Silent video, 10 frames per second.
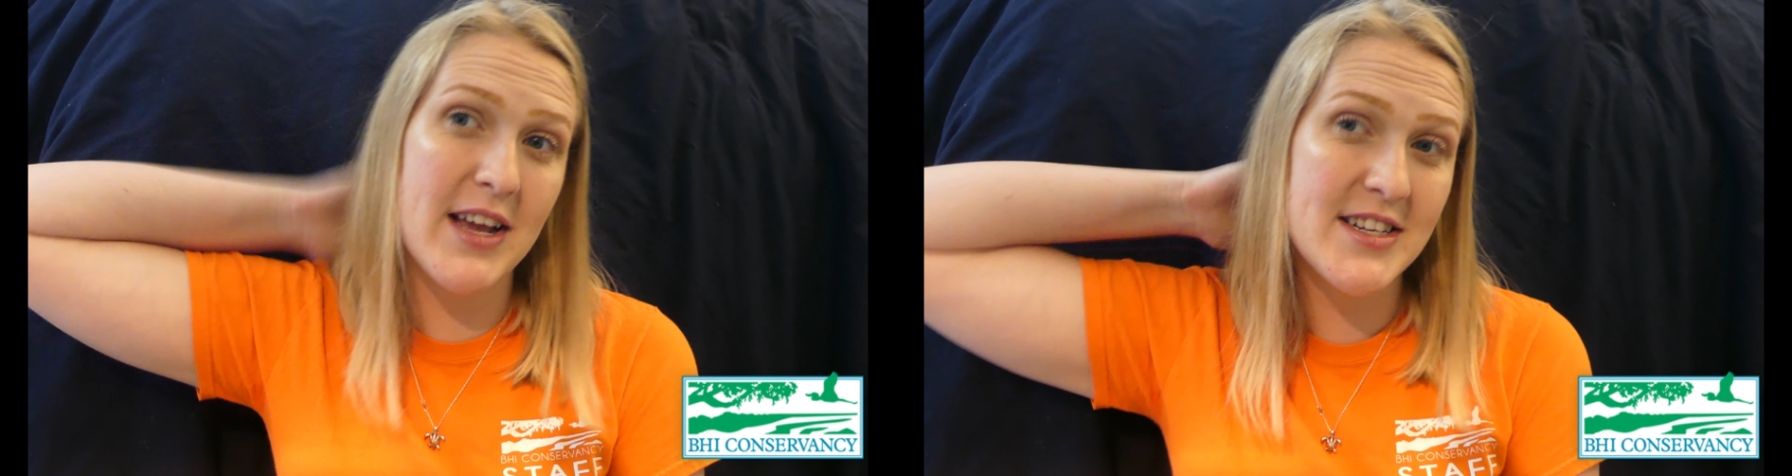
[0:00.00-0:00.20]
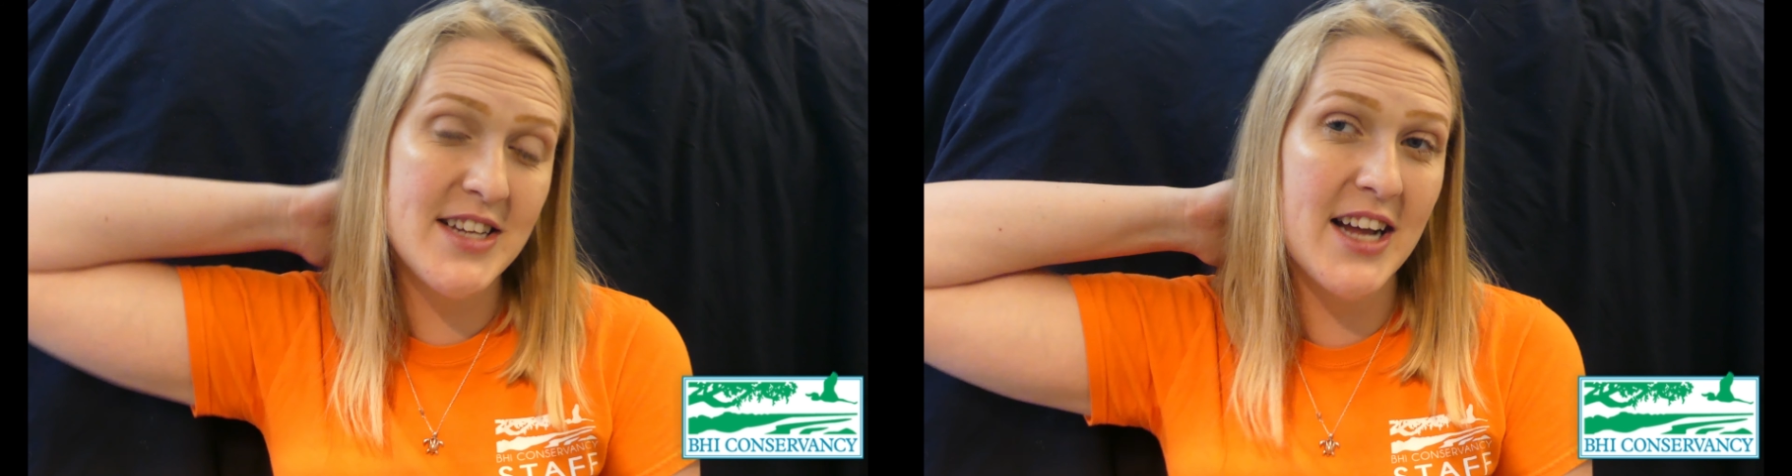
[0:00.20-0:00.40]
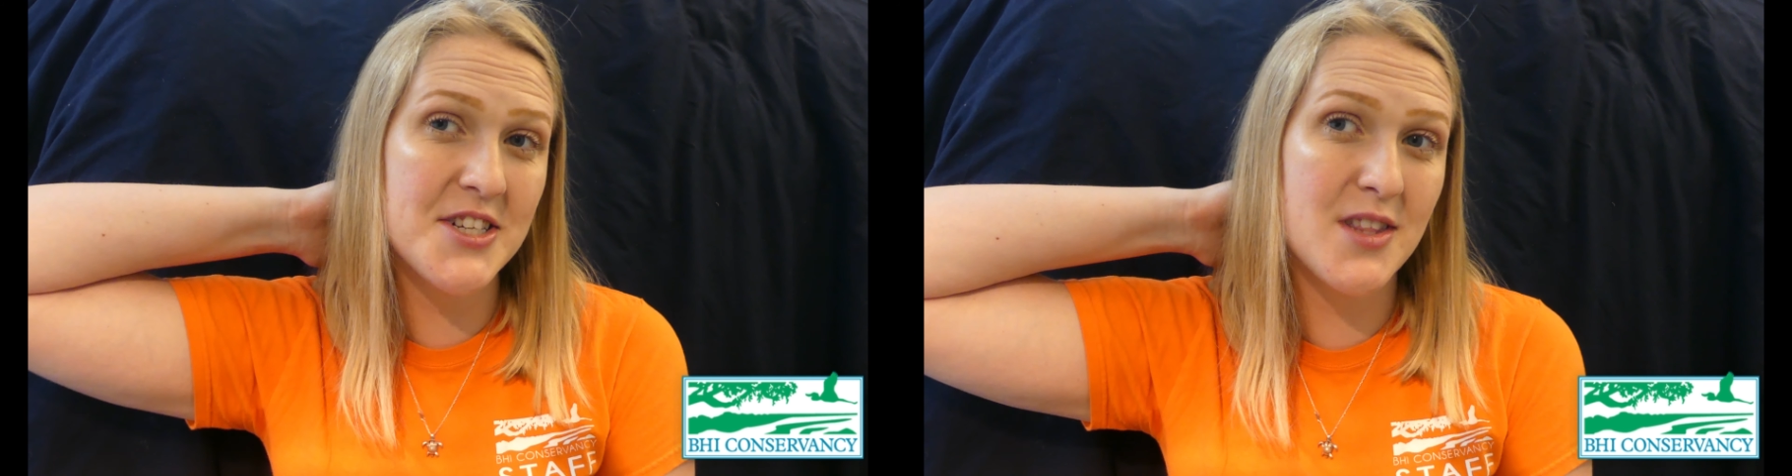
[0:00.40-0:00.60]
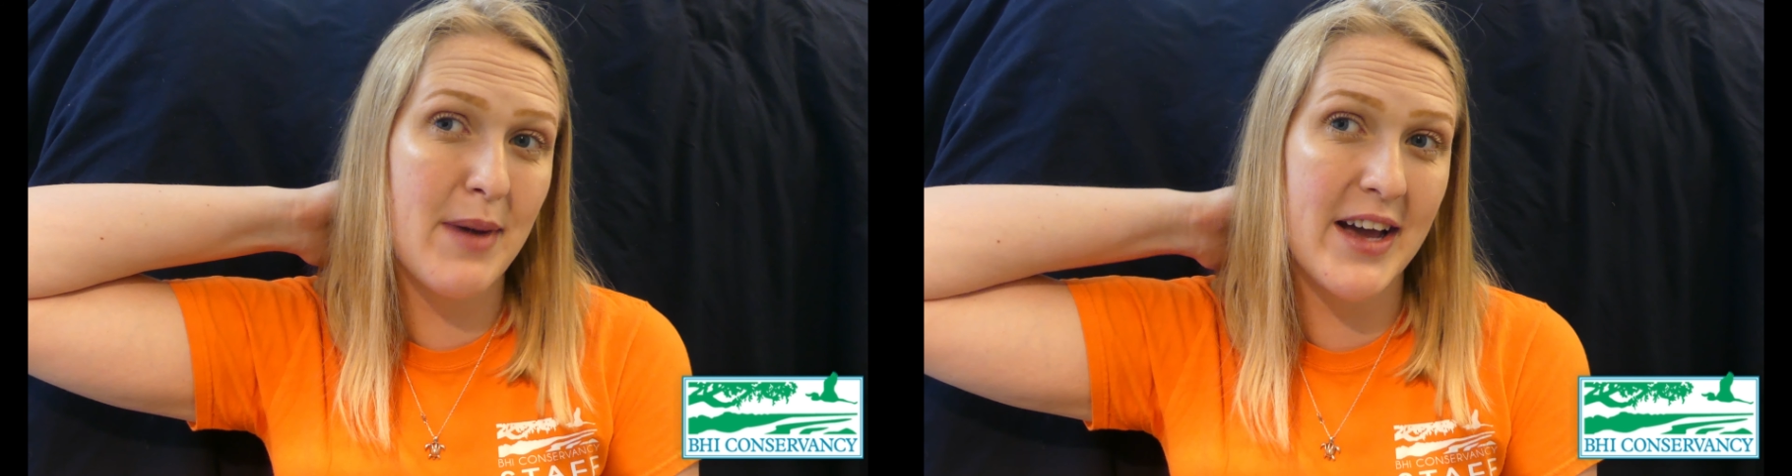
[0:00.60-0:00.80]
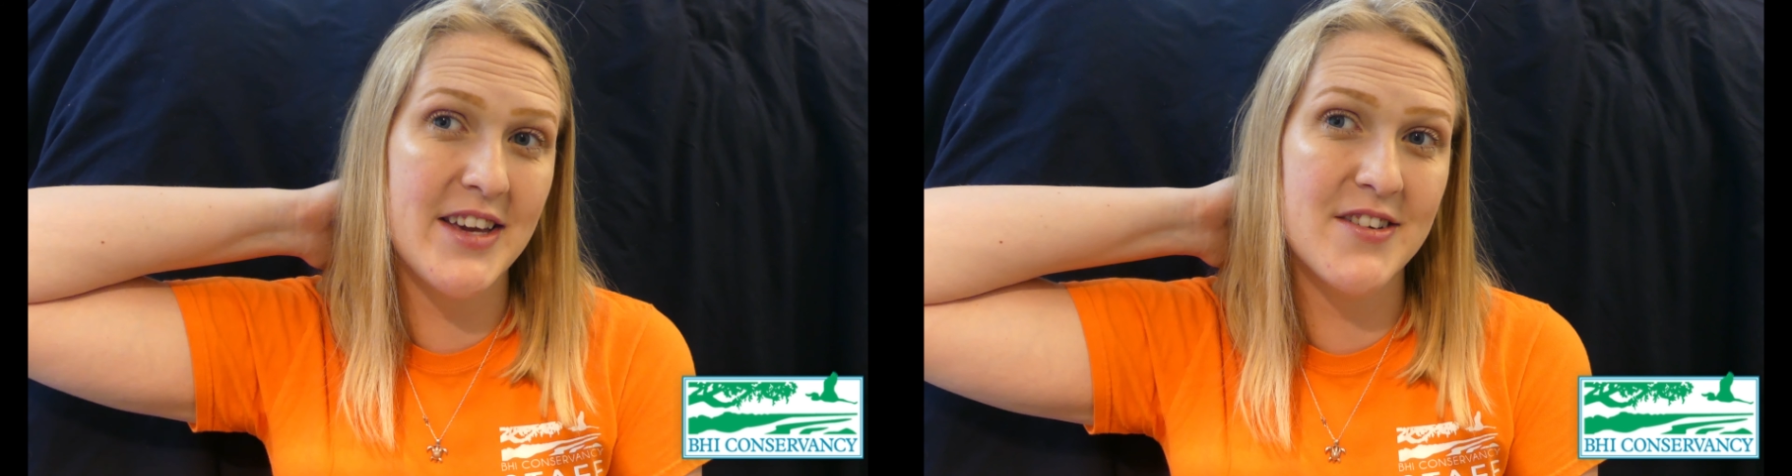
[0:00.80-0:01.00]
and touch the
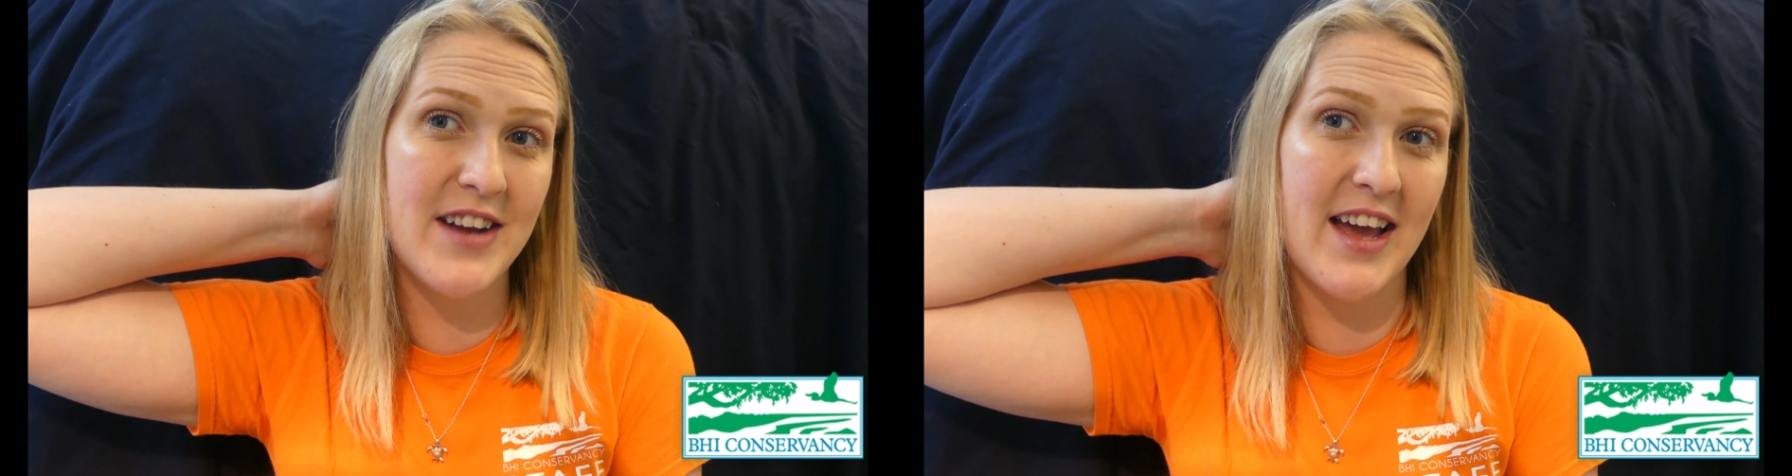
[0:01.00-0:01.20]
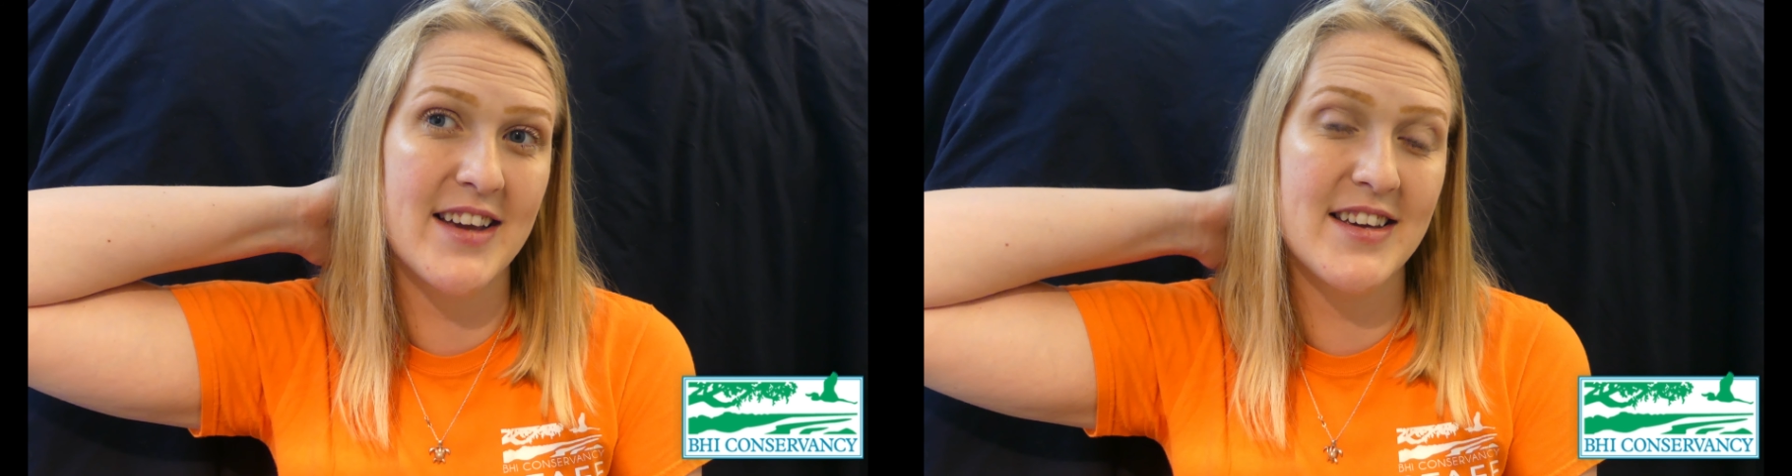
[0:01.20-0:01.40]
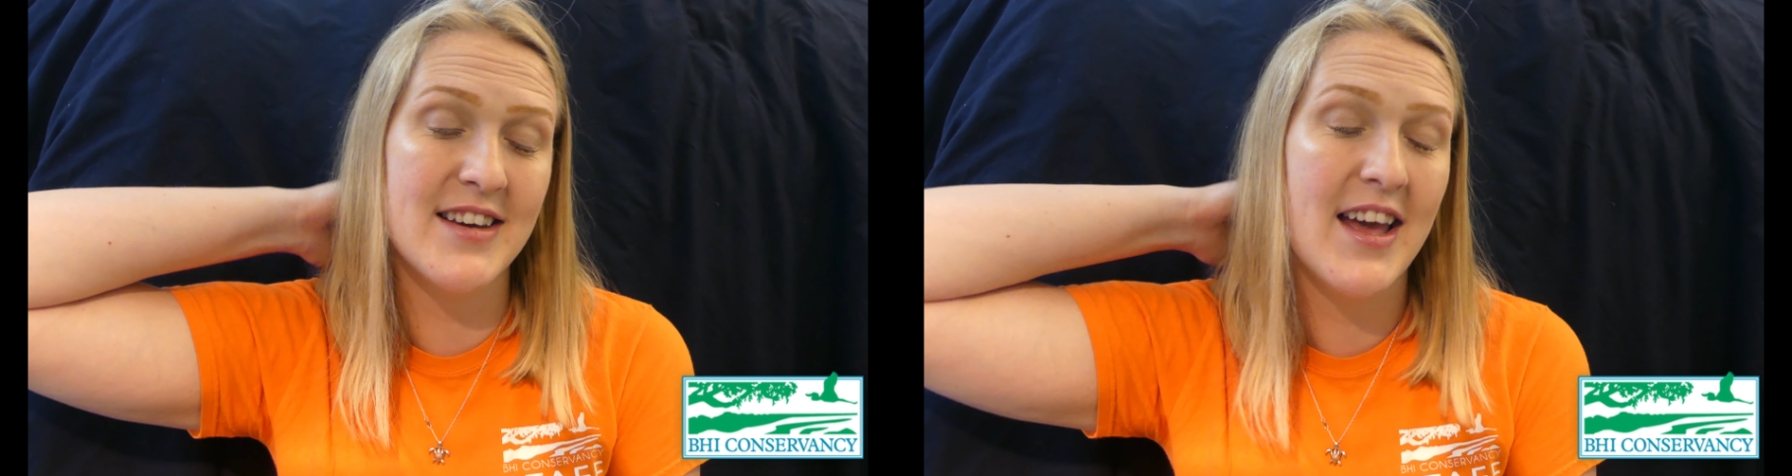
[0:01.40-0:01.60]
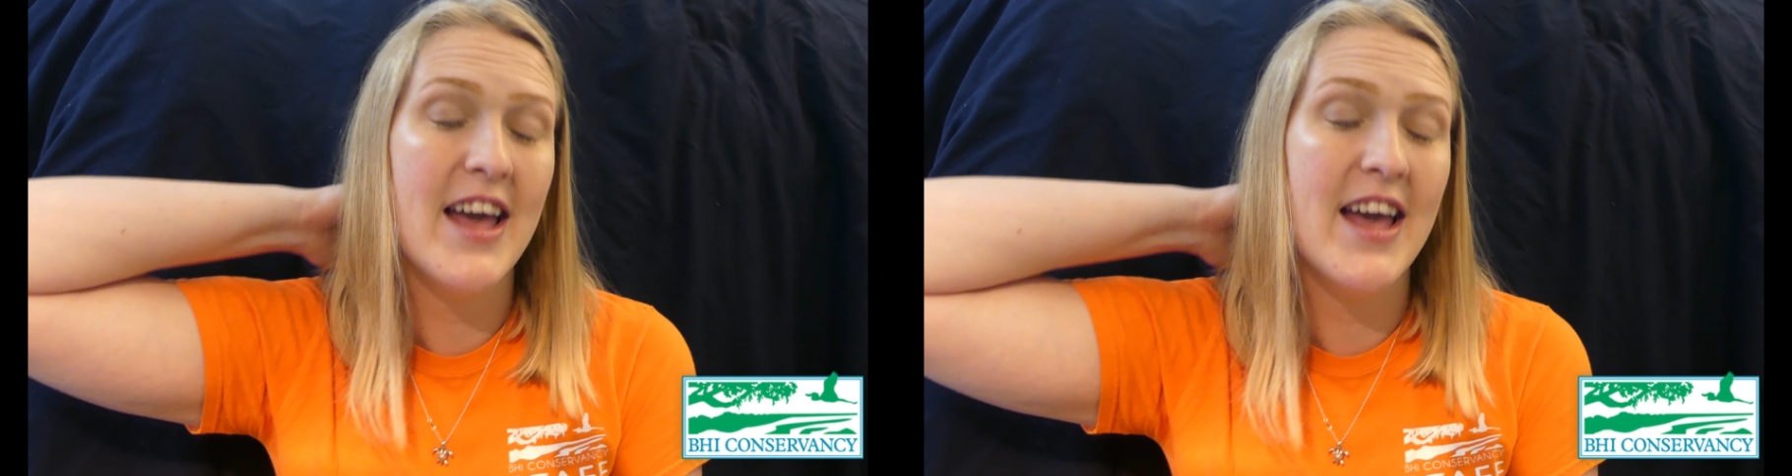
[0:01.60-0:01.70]
back of your neck